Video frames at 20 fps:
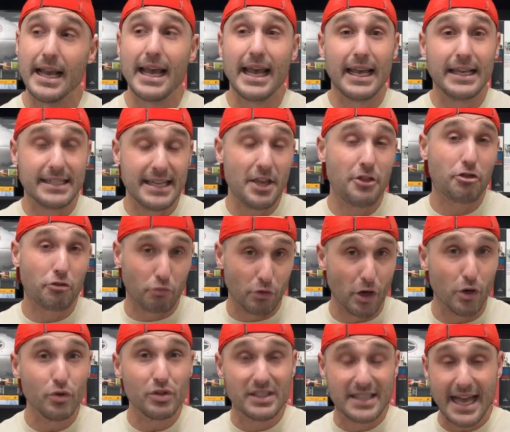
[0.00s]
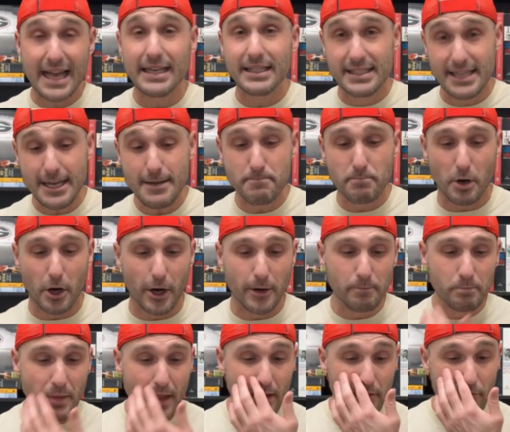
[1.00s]
is he throws that deep
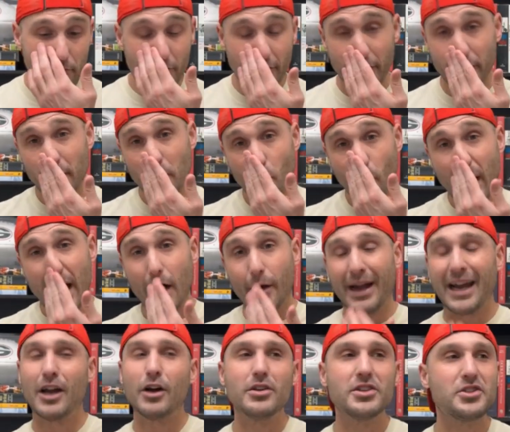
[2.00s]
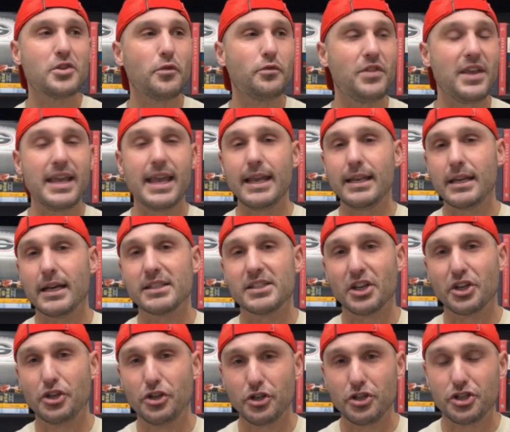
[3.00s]
ball very well. I also think he does a
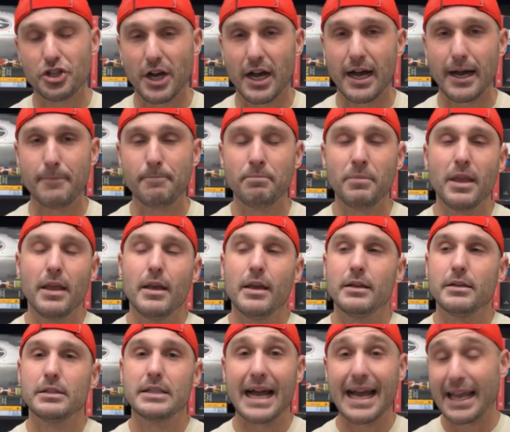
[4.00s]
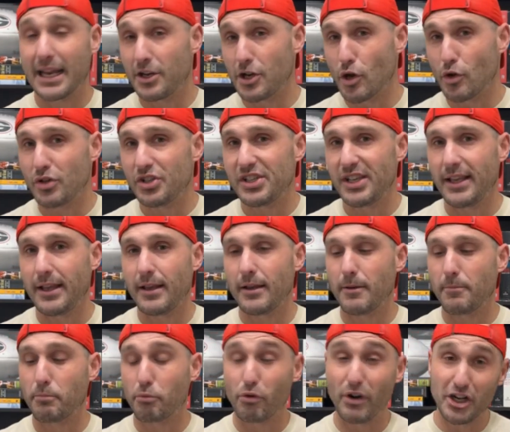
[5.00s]
good job diagnosing
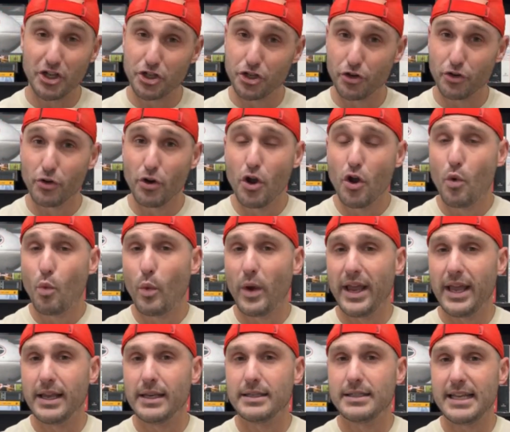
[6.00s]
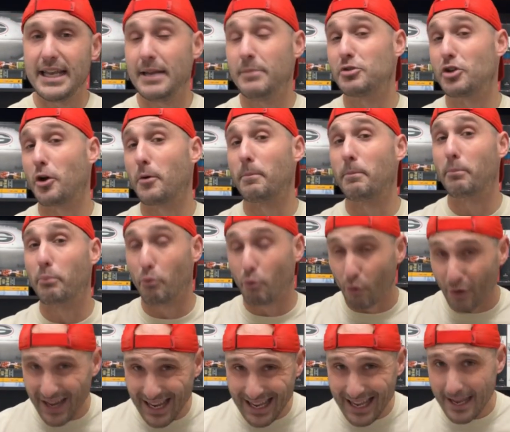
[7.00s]
pressure when teams are
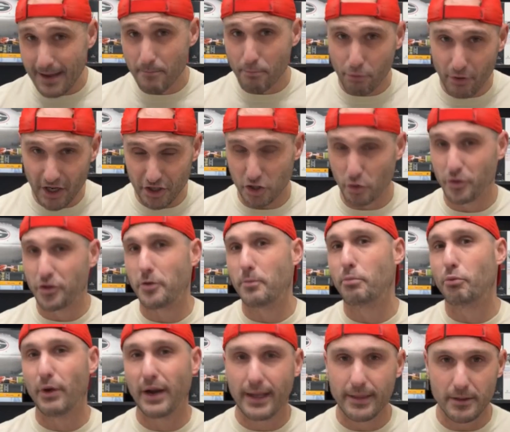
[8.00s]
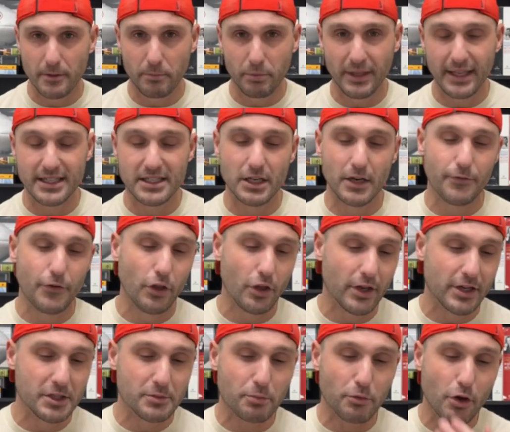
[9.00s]
bringing pressure, when they're bringing the blitz. And if you look at
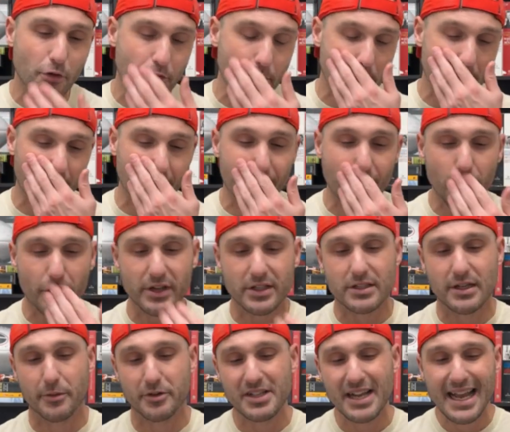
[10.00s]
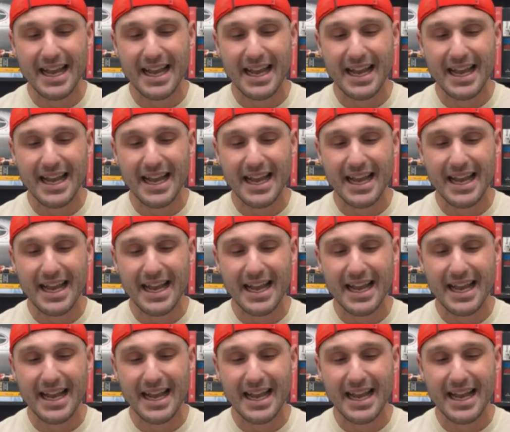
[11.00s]
his Pro Football Focus numbers,